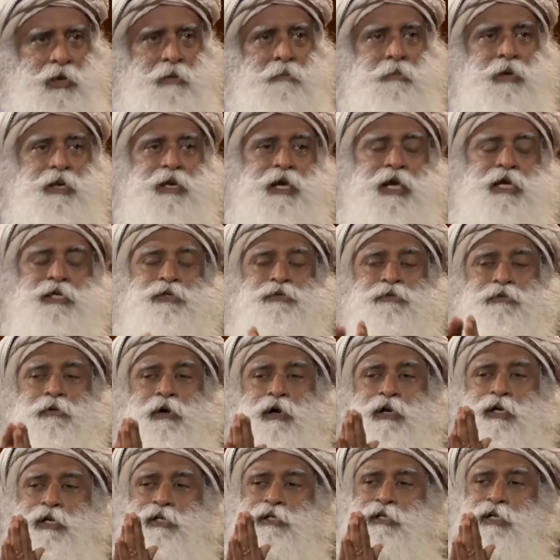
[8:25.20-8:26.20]
but as
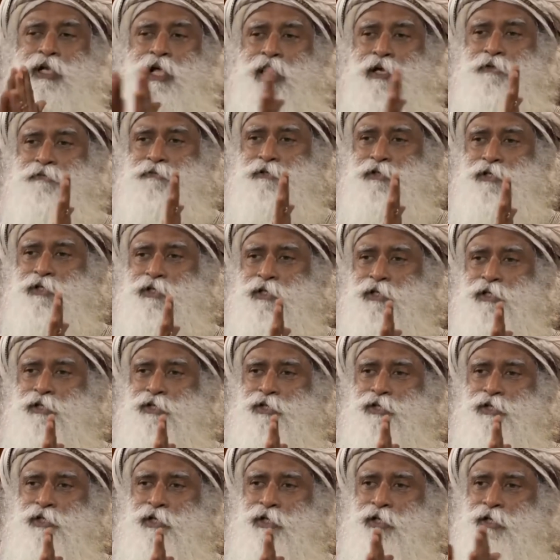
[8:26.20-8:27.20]
far as life is
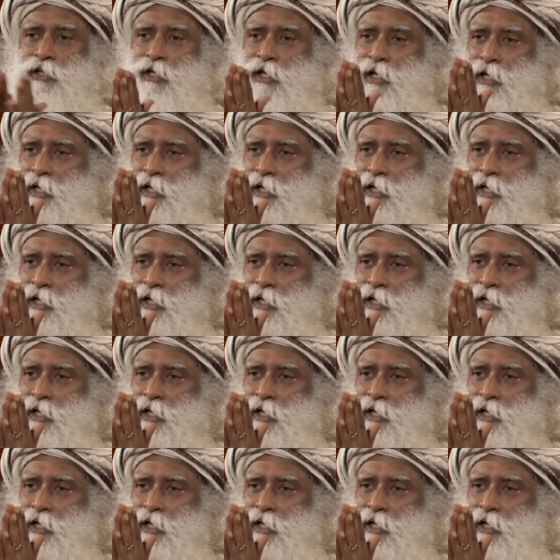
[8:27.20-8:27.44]
concerned,